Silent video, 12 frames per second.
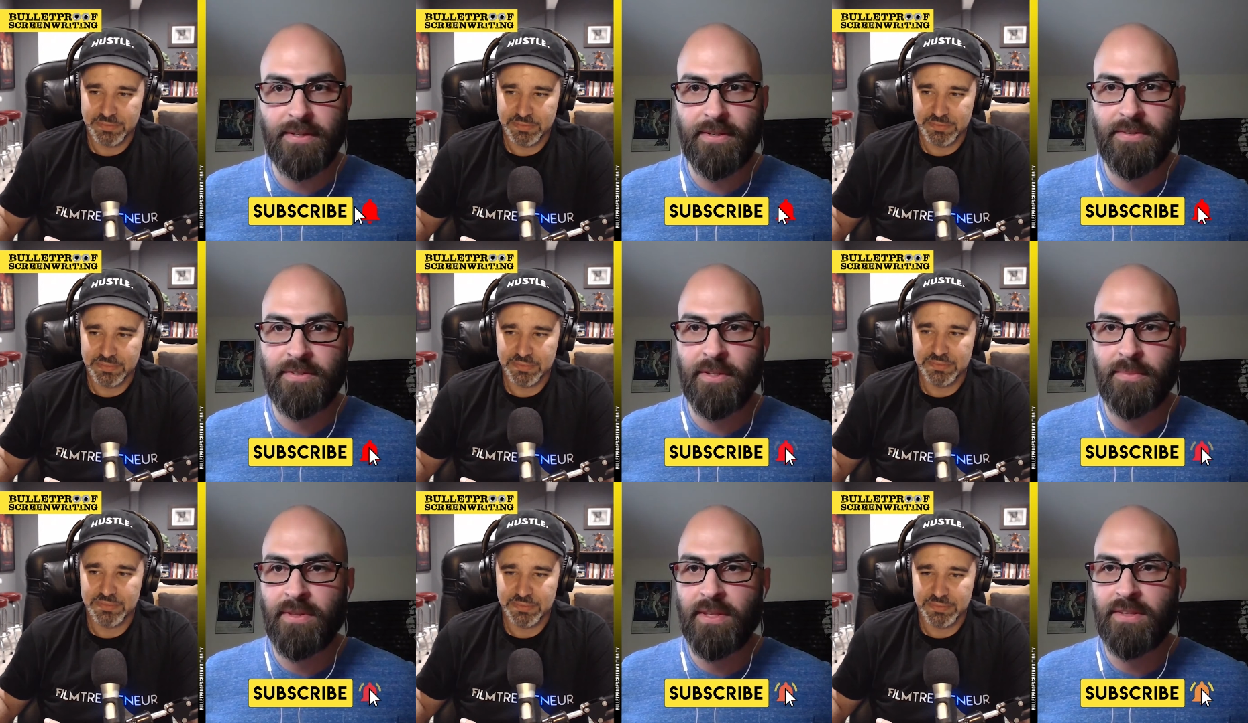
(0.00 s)
Speaker 1: It's
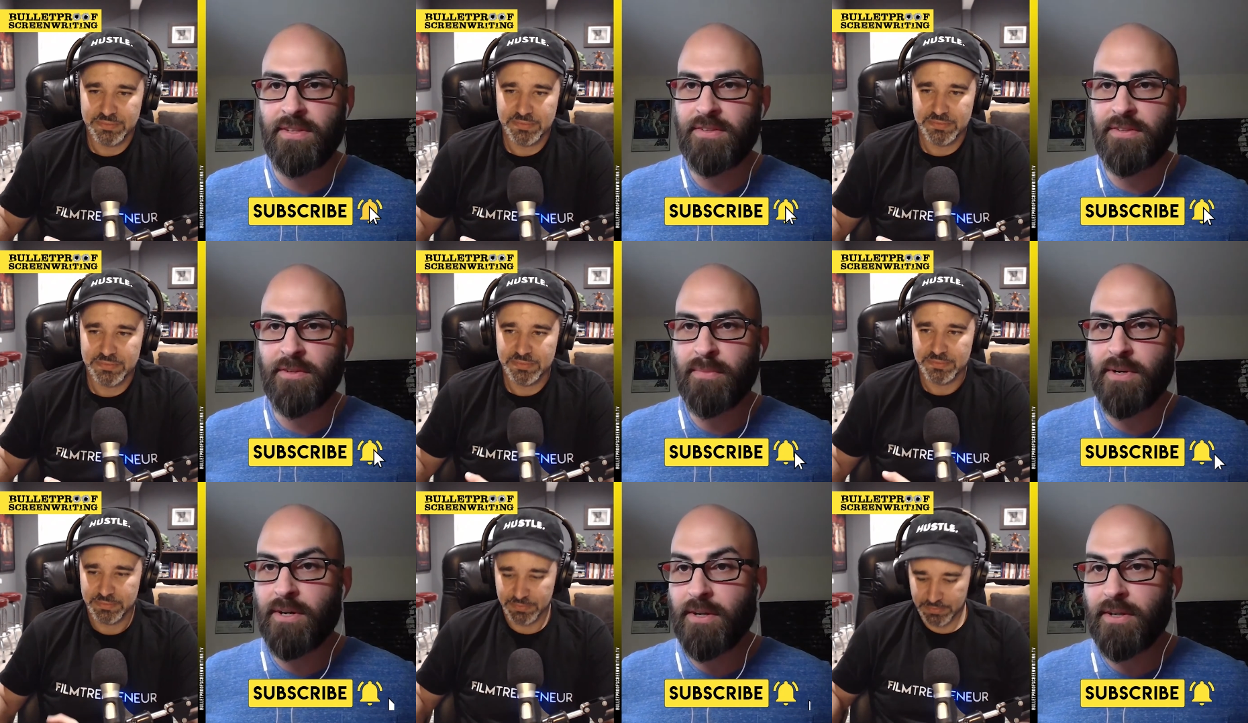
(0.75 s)
something that's easy to
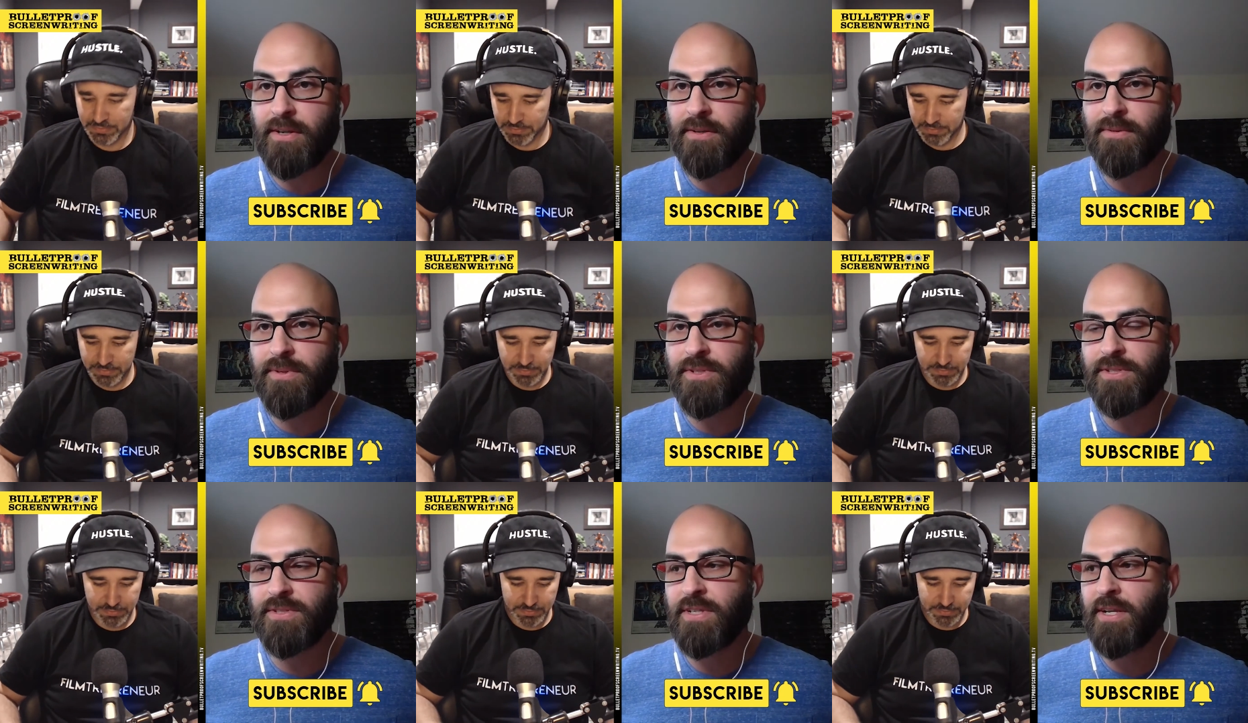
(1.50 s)
market,
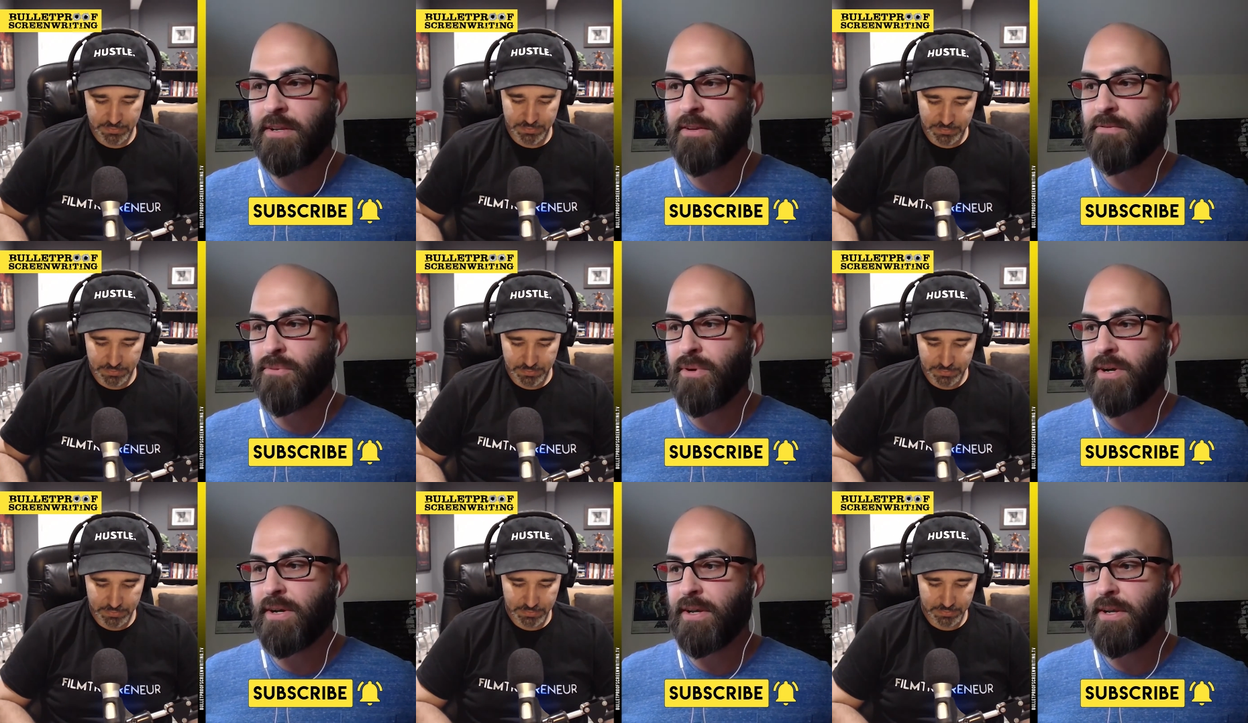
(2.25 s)
which is kind of
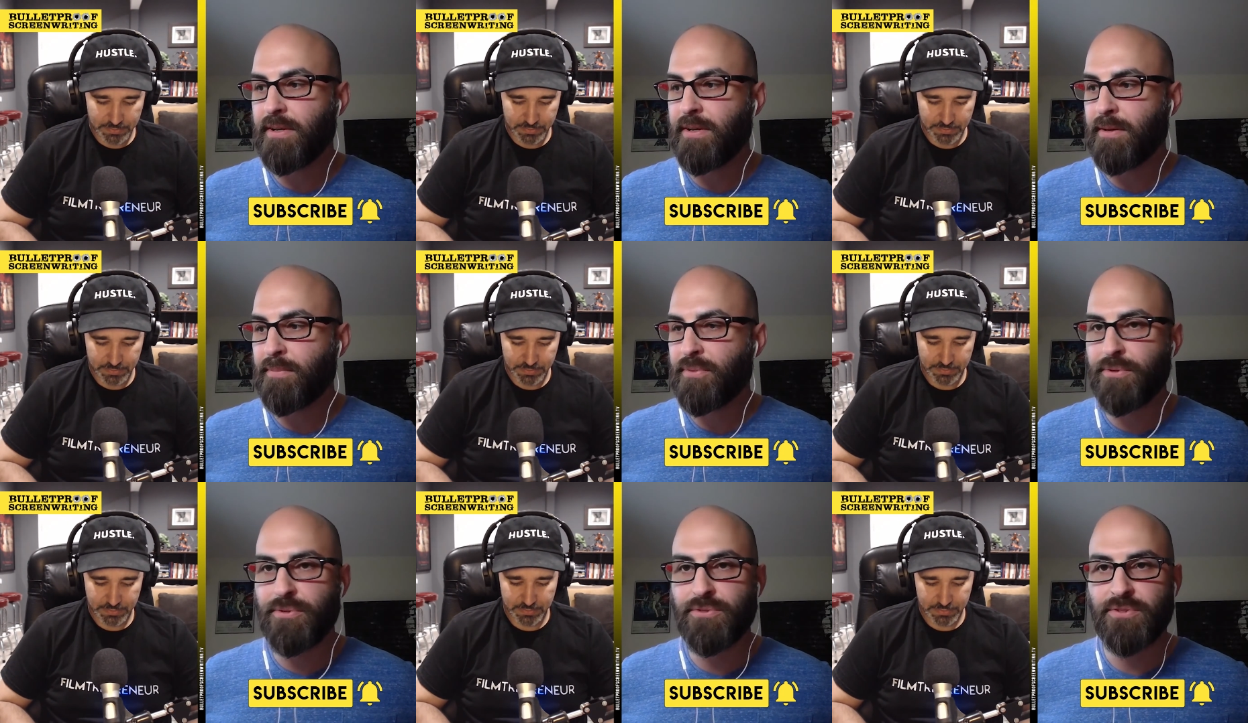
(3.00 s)
why
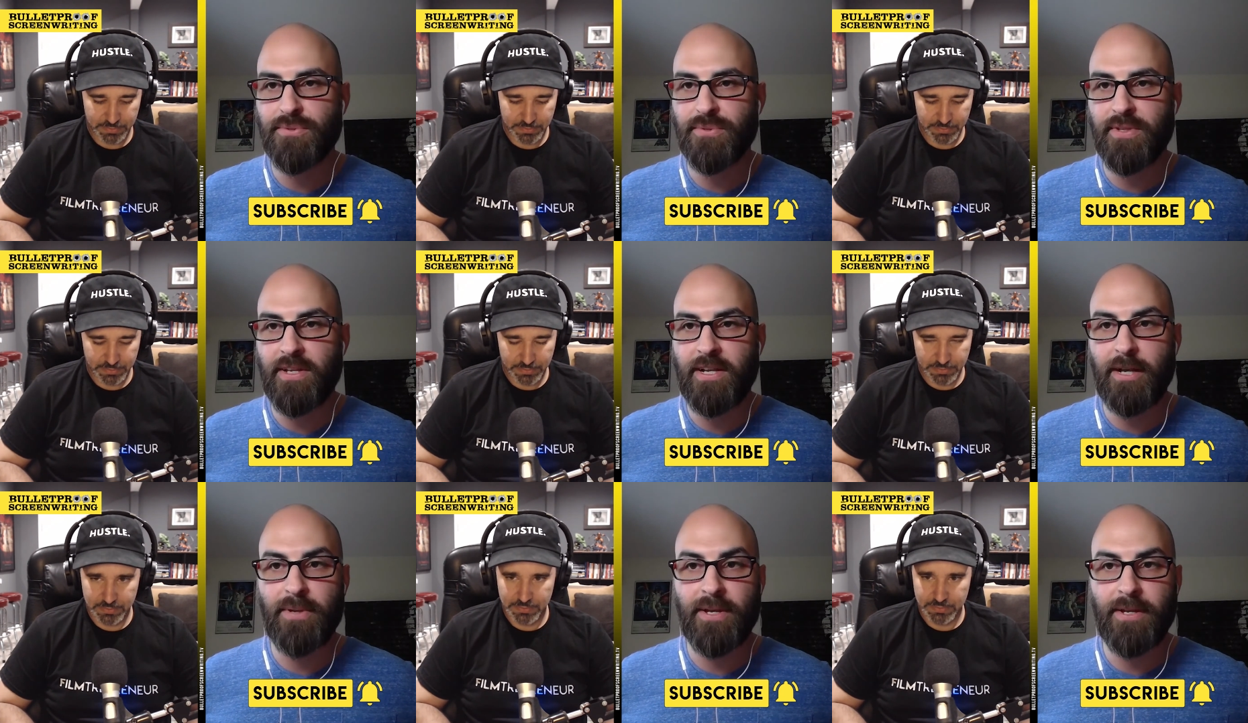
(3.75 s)
producers really
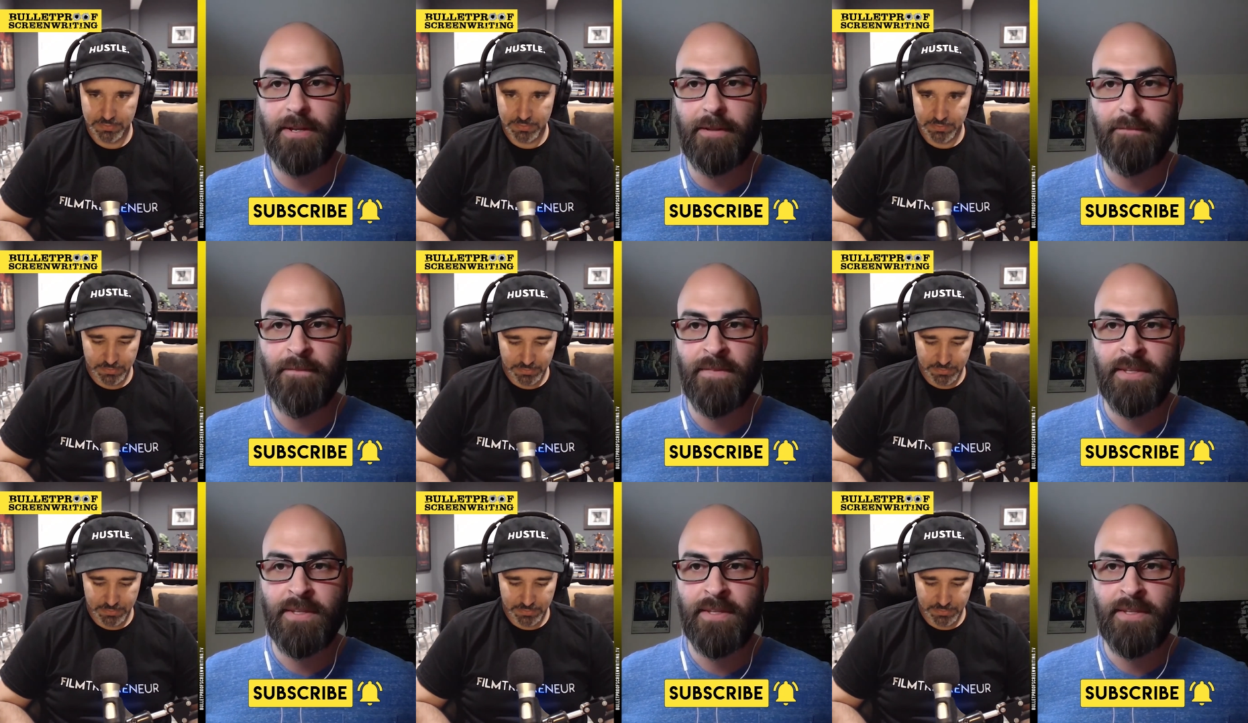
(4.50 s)
hop on it.